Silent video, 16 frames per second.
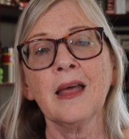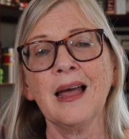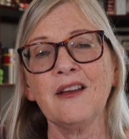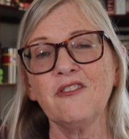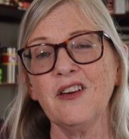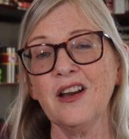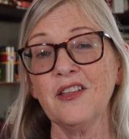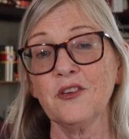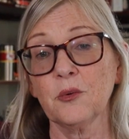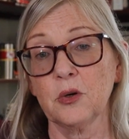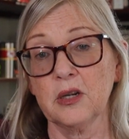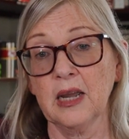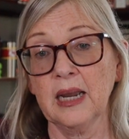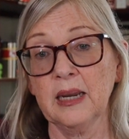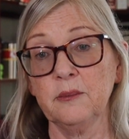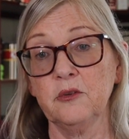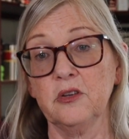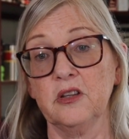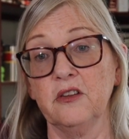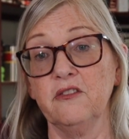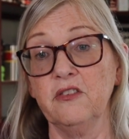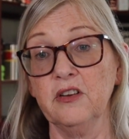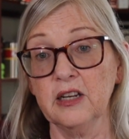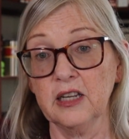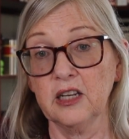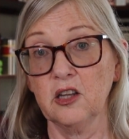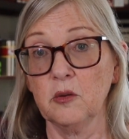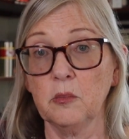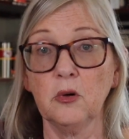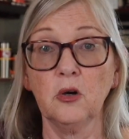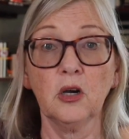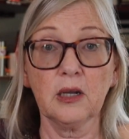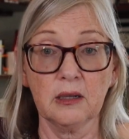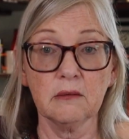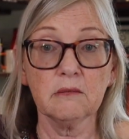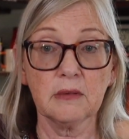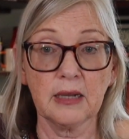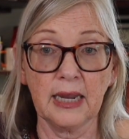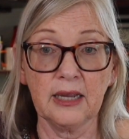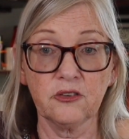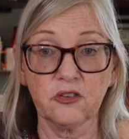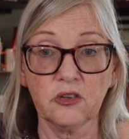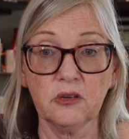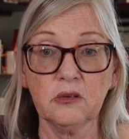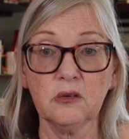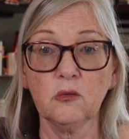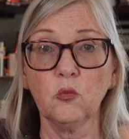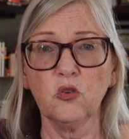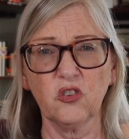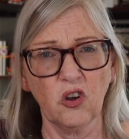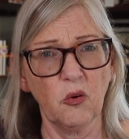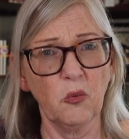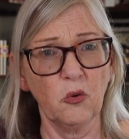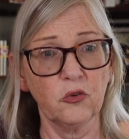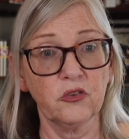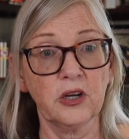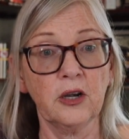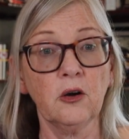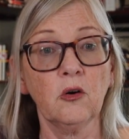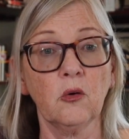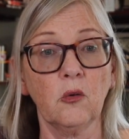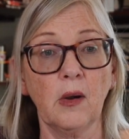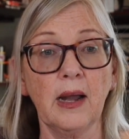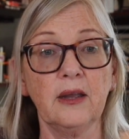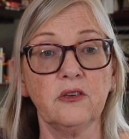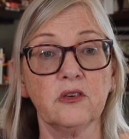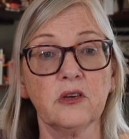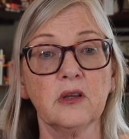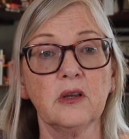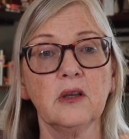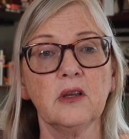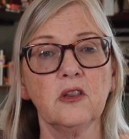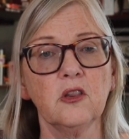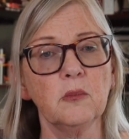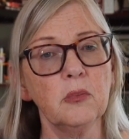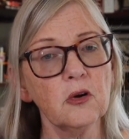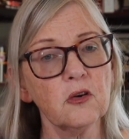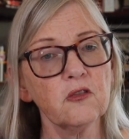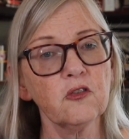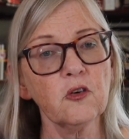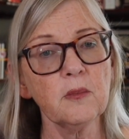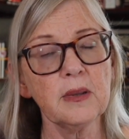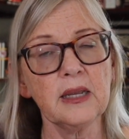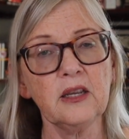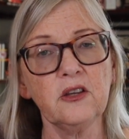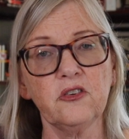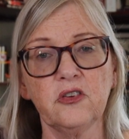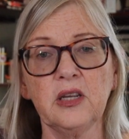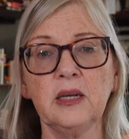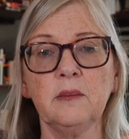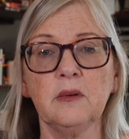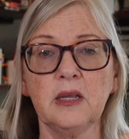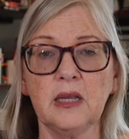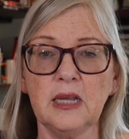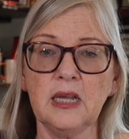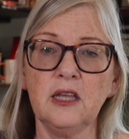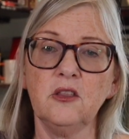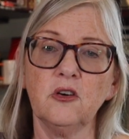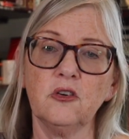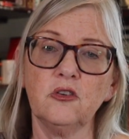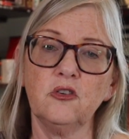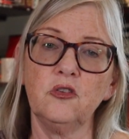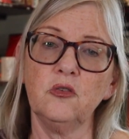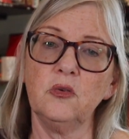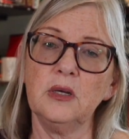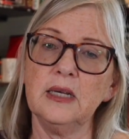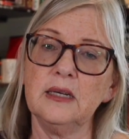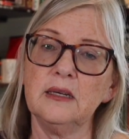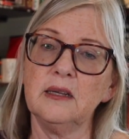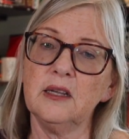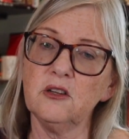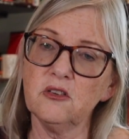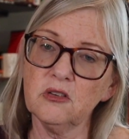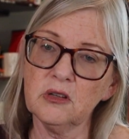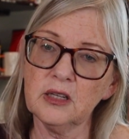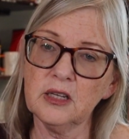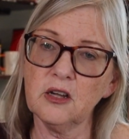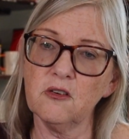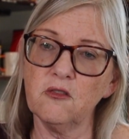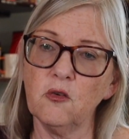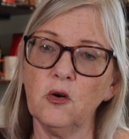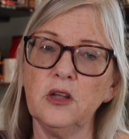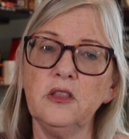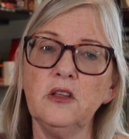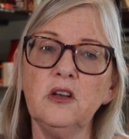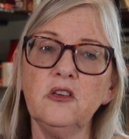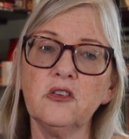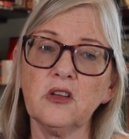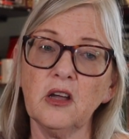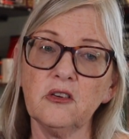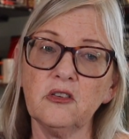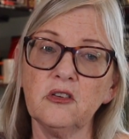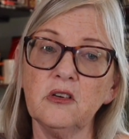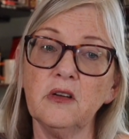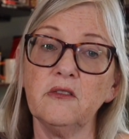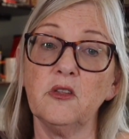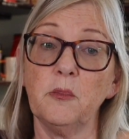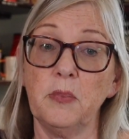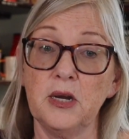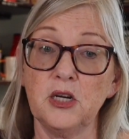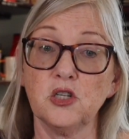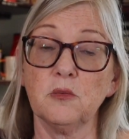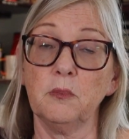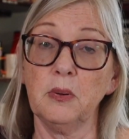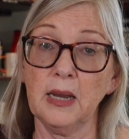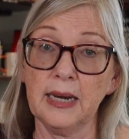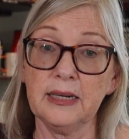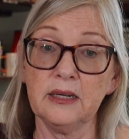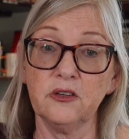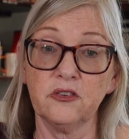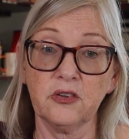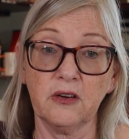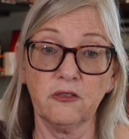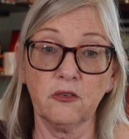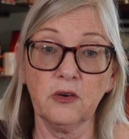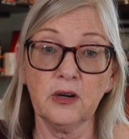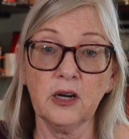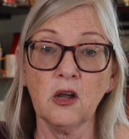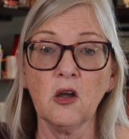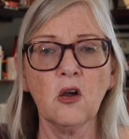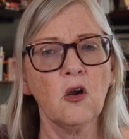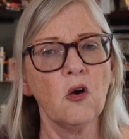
I found there were times that the villain of the book, cancer, was almost heroized the book for me seemed either to intentionally avoid the discussion of the patient plight and suffering,